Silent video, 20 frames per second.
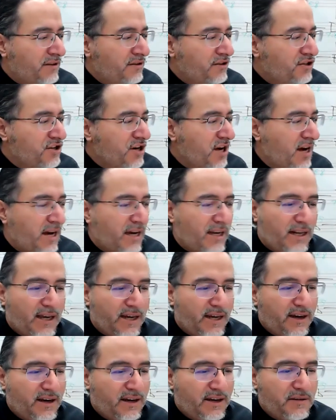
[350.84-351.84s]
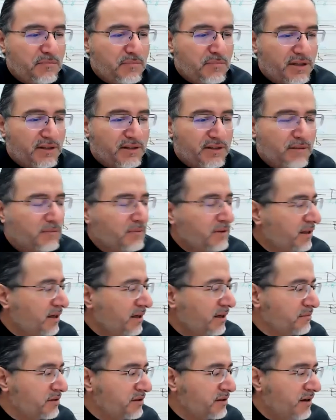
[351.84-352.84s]
shy, like I can be
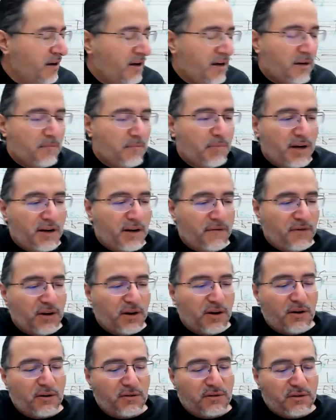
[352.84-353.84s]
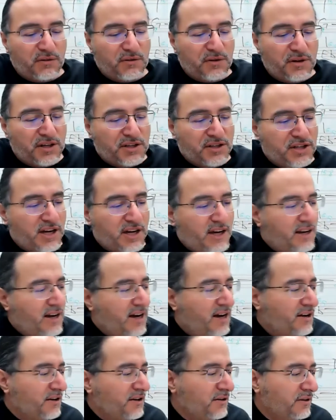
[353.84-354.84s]
sometimes. But if you go through and you check it
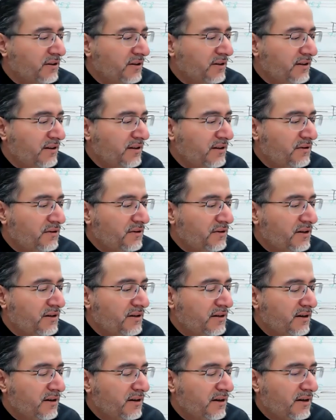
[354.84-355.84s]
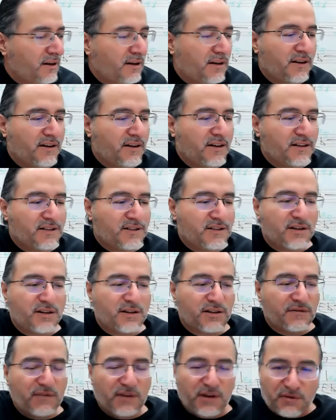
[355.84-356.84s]
out, you can
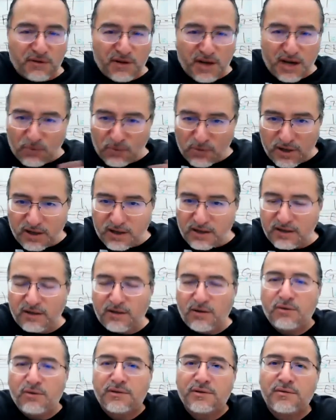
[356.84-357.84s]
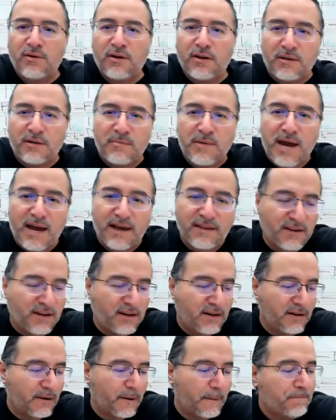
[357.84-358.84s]
start to figure it out. We're not going to go through all the math
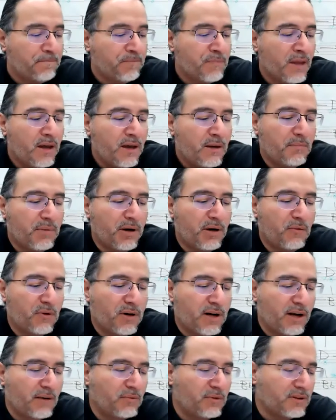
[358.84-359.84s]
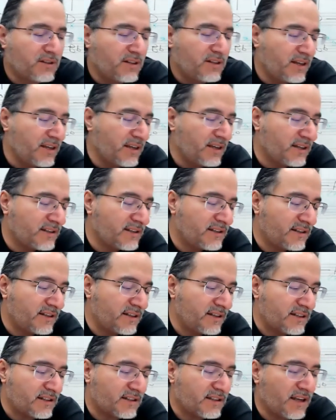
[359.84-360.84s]
here. But what I will tell you is
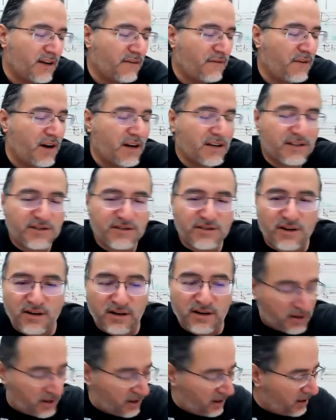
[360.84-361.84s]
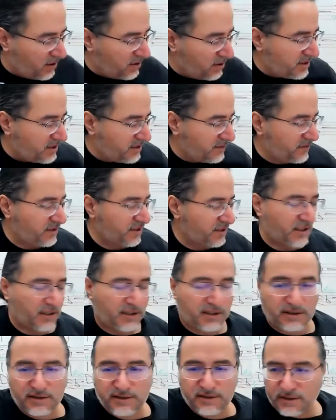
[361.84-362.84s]
this: if I start on the lowest of
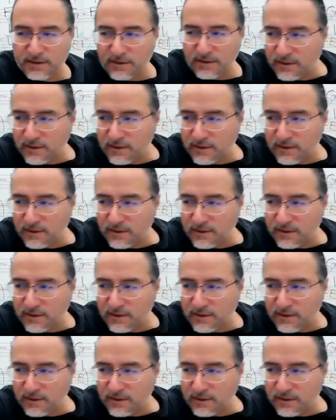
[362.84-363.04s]
C's